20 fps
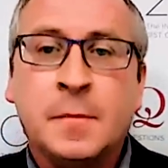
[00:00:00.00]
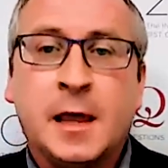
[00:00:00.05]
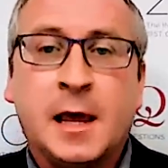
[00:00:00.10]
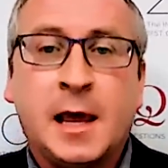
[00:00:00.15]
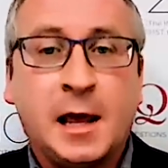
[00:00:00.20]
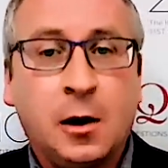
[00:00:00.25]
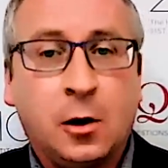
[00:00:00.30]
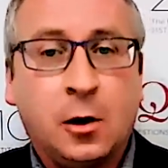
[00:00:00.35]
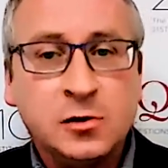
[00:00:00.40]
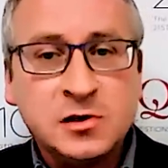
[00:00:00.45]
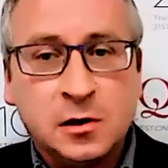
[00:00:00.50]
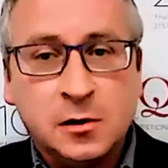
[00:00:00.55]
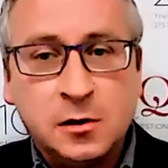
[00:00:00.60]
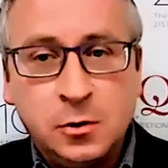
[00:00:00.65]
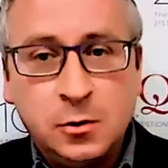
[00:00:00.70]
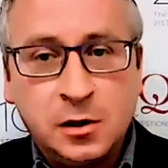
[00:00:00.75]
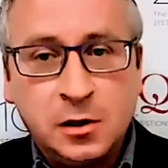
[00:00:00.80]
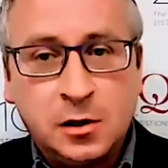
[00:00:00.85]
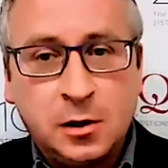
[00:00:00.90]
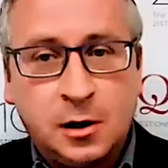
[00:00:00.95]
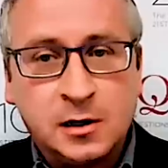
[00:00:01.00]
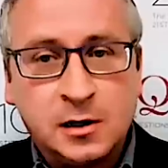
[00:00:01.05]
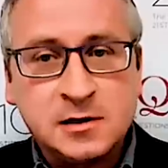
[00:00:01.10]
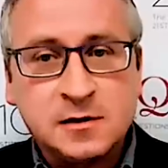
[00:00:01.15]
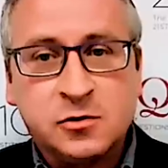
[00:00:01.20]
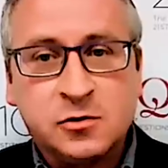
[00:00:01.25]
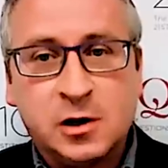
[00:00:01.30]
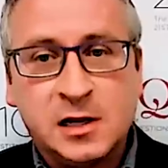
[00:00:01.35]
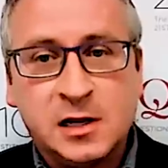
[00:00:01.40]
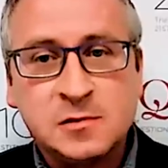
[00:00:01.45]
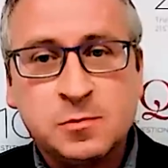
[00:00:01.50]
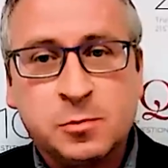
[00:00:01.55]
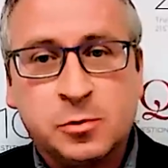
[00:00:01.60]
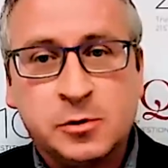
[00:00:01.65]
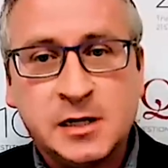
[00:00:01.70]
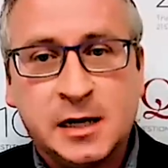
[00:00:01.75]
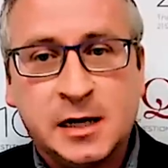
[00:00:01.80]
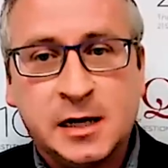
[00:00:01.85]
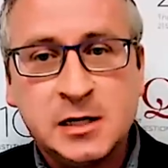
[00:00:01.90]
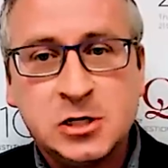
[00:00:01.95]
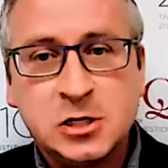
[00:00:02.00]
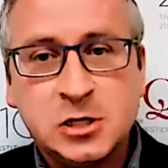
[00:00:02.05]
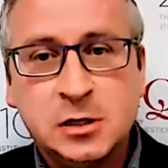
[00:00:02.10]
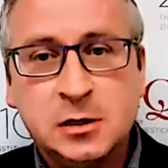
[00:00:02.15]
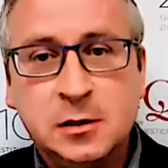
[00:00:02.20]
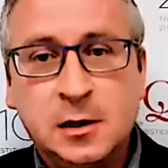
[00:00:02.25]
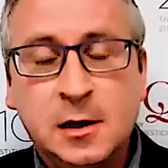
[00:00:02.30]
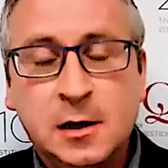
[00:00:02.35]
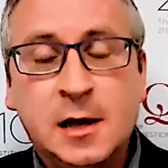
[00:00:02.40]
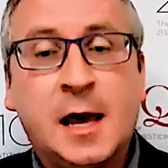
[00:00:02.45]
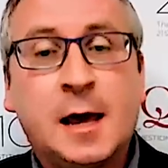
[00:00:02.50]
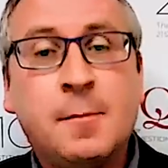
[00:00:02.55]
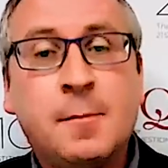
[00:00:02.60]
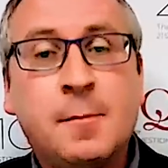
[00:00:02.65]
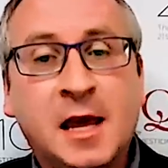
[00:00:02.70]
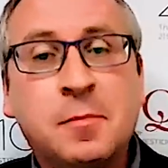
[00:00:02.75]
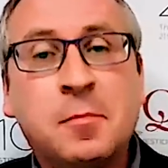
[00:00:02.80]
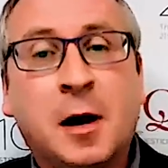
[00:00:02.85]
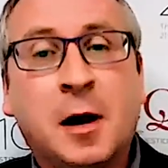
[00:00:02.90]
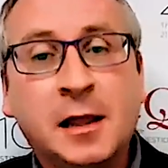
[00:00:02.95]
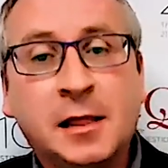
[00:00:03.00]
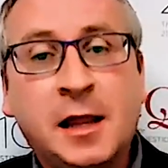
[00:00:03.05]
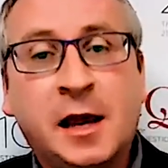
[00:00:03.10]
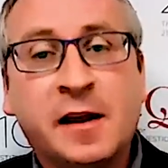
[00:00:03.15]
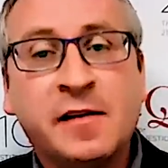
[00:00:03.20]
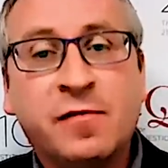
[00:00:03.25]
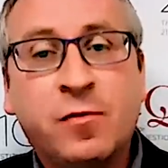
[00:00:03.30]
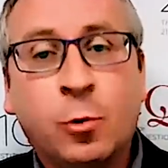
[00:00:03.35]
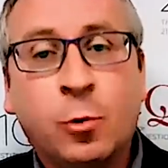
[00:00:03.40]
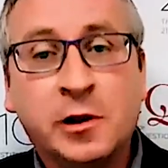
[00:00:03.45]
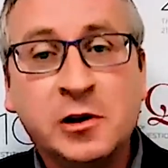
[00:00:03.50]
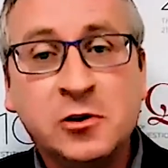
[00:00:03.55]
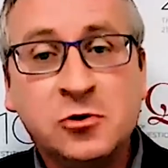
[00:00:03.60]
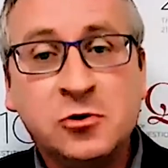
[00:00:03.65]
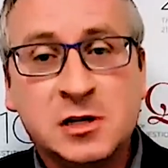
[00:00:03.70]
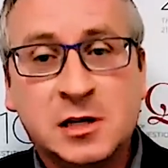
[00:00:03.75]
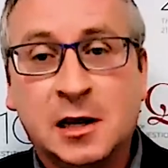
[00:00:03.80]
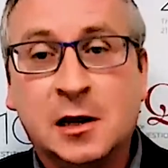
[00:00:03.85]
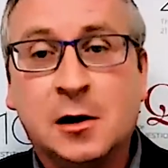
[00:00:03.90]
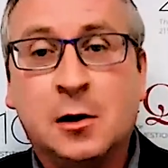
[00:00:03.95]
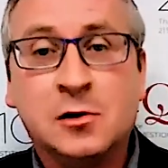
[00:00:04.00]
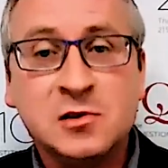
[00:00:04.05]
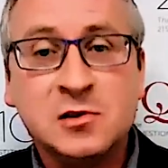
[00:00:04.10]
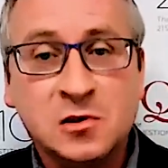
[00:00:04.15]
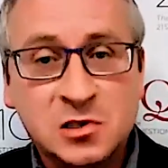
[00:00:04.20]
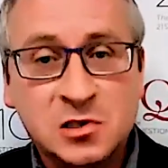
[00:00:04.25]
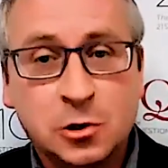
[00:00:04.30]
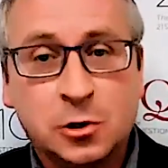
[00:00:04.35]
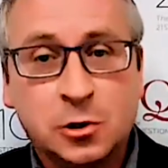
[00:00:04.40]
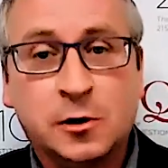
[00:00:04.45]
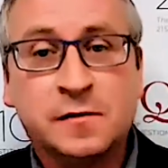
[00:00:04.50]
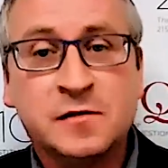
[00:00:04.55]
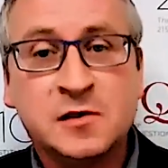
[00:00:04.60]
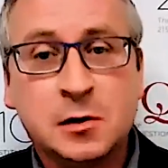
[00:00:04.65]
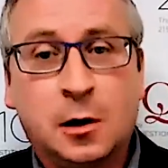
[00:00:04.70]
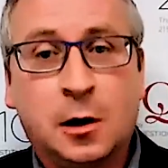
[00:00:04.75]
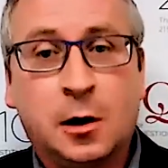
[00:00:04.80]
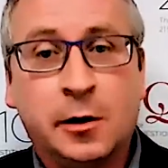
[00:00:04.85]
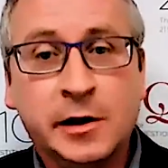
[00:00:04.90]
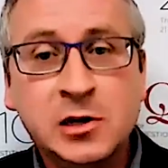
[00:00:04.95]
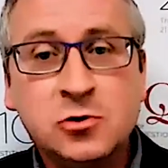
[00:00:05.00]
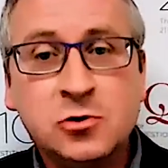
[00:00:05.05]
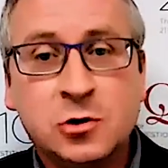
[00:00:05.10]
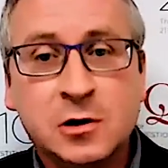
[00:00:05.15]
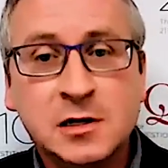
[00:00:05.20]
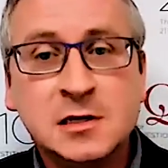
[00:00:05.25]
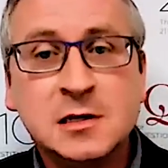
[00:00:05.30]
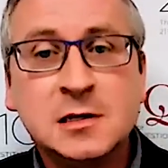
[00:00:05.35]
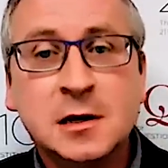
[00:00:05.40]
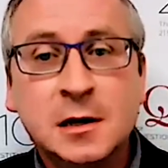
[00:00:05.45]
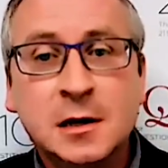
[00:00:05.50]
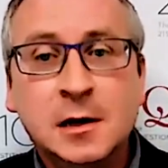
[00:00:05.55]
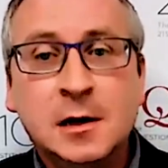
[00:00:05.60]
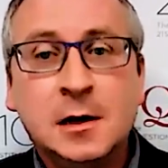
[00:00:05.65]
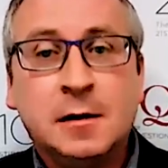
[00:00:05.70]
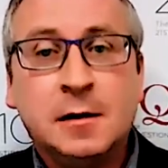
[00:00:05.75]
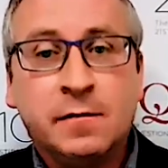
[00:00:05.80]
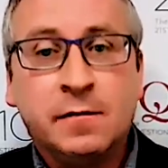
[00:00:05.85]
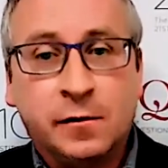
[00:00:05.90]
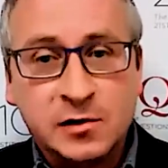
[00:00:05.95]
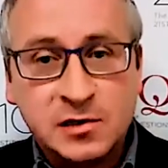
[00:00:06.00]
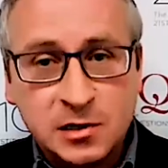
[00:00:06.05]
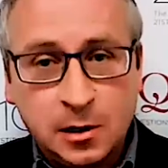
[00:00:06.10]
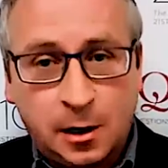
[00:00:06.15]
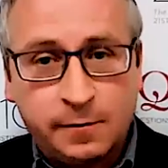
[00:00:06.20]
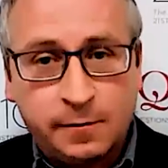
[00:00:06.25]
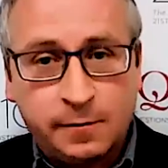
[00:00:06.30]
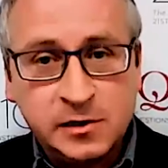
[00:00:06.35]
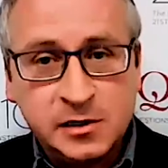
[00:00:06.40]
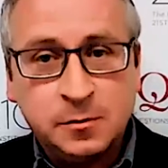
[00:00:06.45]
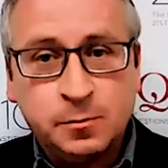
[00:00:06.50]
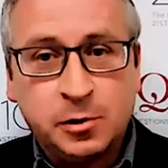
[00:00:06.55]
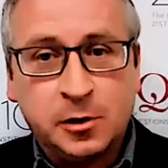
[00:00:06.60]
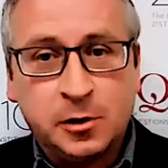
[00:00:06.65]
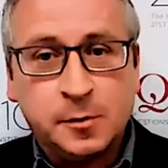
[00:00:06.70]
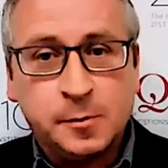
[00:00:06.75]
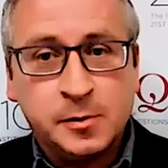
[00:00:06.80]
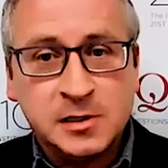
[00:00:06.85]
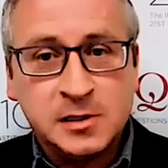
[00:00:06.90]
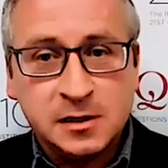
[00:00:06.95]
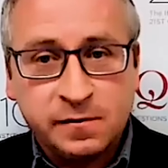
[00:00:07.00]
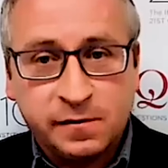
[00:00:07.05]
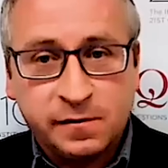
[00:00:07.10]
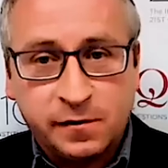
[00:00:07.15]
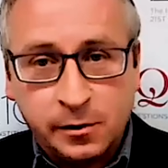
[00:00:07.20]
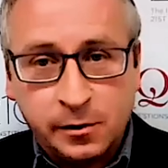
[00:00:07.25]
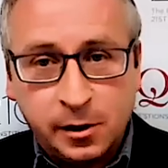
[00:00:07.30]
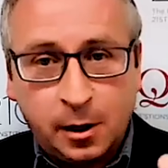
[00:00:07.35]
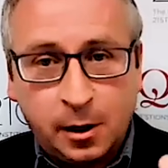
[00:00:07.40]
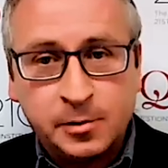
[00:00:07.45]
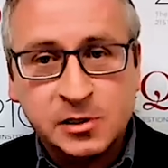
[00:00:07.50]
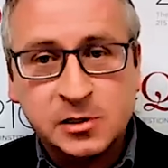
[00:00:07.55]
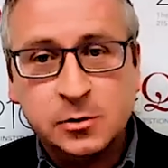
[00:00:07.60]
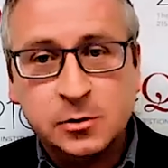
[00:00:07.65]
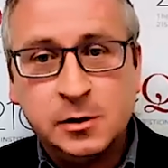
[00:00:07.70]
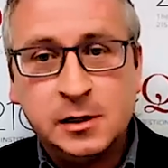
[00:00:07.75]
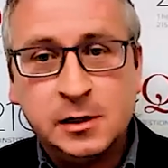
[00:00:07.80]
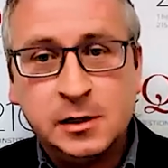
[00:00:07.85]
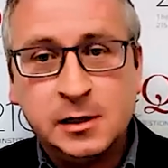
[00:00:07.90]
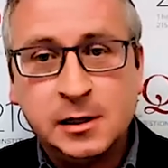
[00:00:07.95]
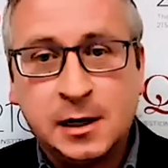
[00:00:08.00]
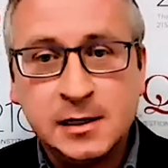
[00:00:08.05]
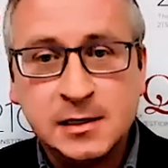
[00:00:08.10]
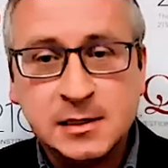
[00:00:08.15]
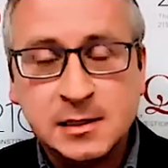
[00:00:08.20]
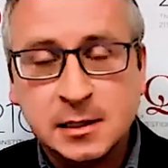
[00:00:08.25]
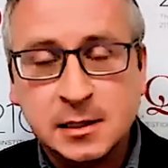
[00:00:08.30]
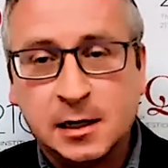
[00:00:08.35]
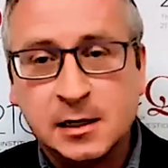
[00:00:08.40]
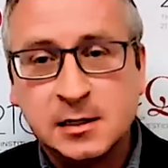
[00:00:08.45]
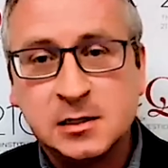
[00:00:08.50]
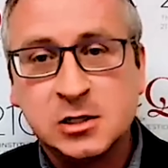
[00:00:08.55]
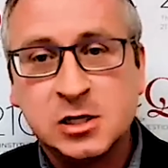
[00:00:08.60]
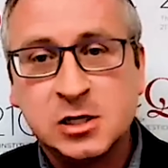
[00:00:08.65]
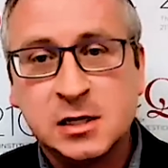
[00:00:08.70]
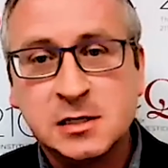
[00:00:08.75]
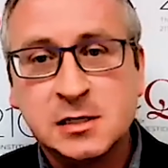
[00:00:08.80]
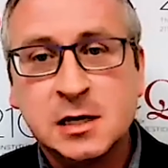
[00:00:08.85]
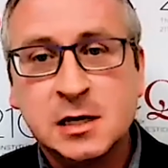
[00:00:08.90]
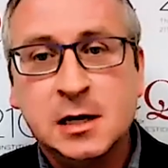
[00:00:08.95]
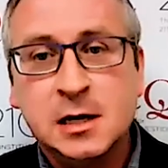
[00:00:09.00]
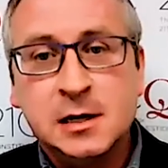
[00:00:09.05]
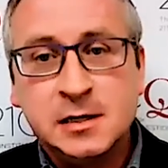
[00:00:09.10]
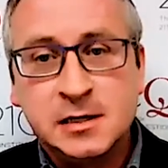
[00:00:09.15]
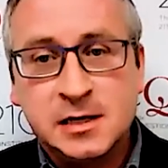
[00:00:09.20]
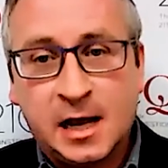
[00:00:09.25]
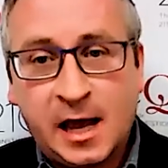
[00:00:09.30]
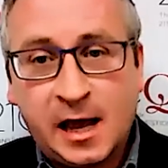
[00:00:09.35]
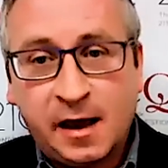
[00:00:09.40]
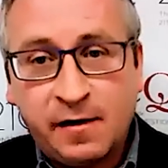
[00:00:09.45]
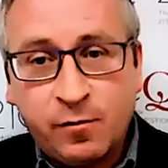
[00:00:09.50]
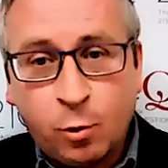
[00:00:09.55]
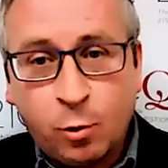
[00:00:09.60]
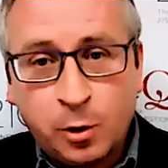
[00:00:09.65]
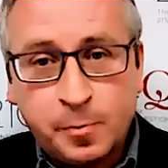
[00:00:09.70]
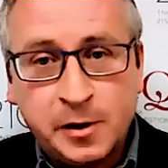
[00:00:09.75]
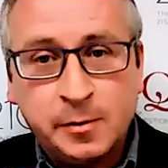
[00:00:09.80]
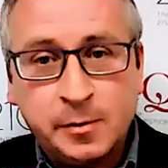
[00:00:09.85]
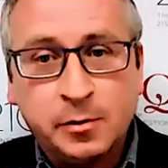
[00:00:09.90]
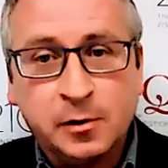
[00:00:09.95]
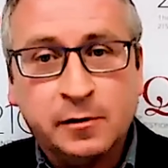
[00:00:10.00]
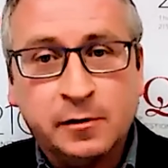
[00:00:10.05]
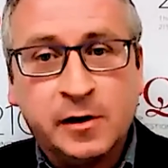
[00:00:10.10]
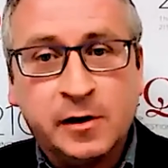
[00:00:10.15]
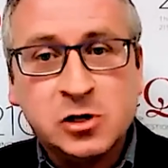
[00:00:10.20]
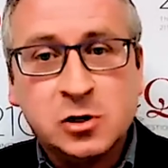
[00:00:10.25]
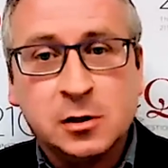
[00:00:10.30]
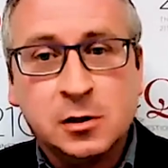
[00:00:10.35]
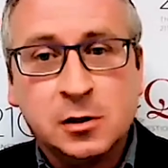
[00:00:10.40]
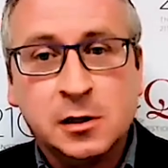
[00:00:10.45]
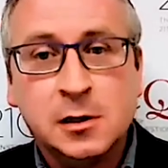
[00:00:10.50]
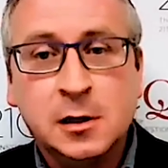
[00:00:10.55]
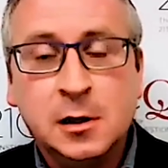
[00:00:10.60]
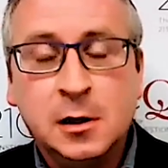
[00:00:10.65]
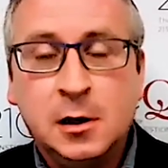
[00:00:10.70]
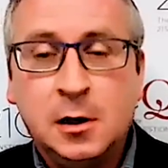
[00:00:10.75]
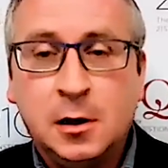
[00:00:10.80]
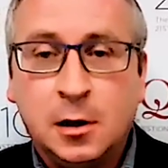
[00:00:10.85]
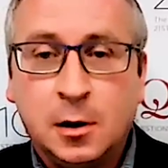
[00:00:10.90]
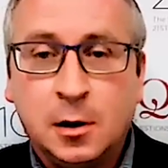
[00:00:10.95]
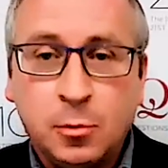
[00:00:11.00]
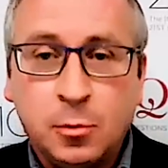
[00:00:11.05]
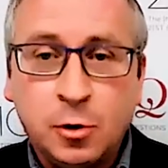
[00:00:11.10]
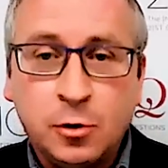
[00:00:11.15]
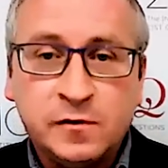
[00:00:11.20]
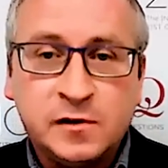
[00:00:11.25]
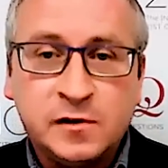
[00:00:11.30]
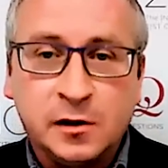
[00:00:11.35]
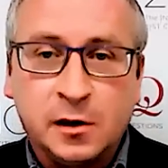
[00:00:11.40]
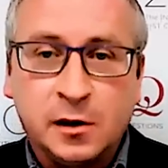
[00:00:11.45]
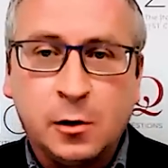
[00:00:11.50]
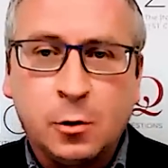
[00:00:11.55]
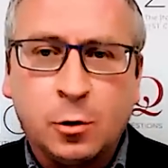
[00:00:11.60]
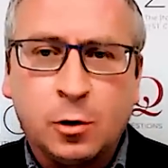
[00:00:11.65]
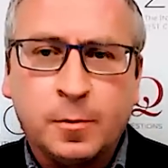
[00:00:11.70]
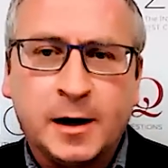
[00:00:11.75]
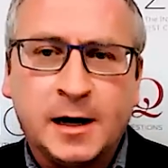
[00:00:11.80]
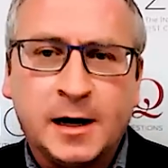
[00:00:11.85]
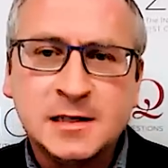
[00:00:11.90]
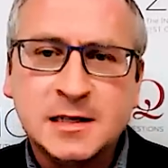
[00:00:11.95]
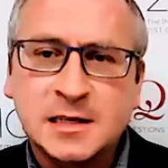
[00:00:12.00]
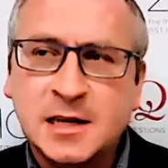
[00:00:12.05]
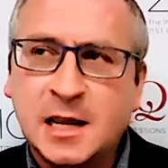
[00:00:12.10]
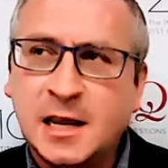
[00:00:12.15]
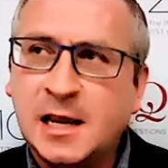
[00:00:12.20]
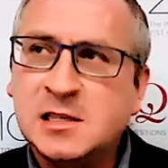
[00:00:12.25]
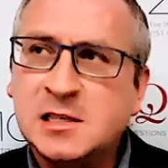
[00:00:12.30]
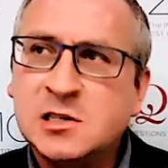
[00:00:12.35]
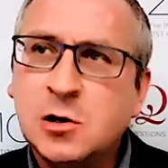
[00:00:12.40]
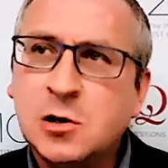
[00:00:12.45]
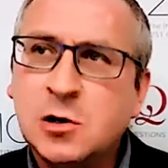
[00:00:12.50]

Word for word: and also the unit costs of transportation, and make my life more interesting. It also serves our interest for sovereignty purposes and for the opportunity I, I suggest to have more people eventually move to the north. But as I say, it's